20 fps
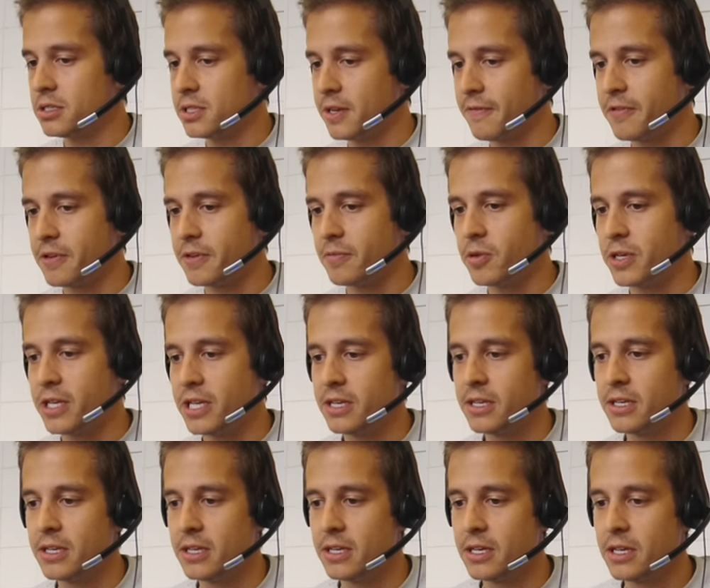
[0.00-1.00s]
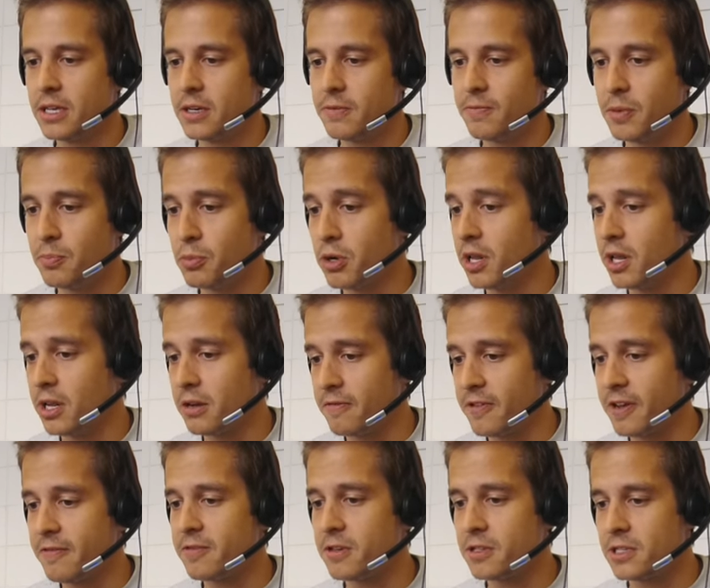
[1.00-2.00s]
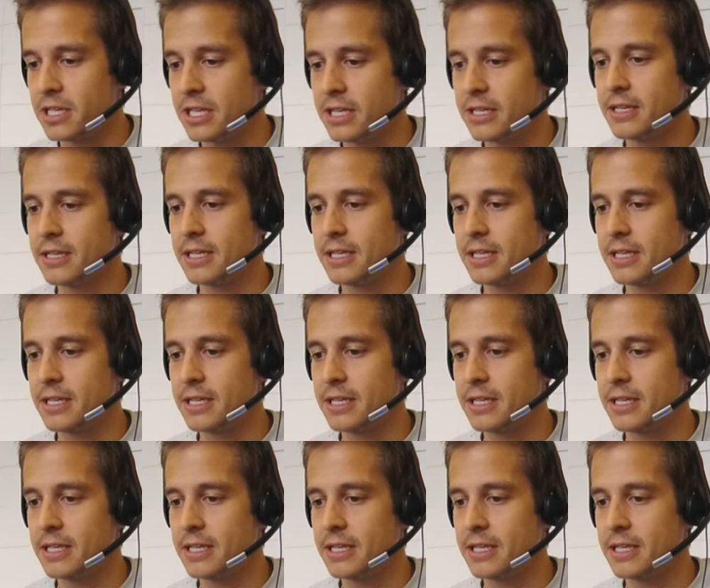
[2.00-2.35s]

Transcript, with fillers: something we, we put a lot of efforts in.